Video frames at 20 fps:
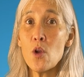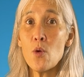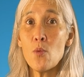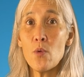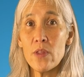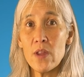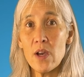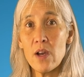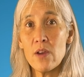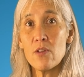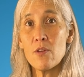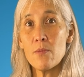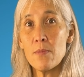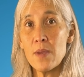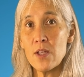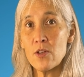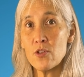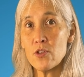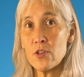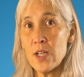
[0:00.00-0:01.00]
with other
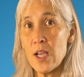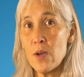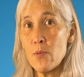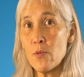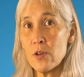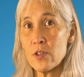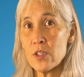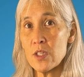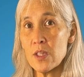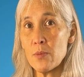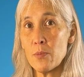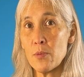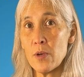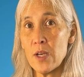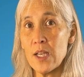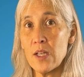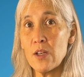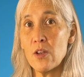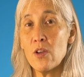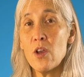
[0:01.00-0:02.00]
major networks in the
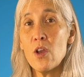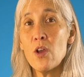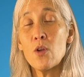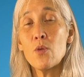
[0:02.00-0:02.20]
brain,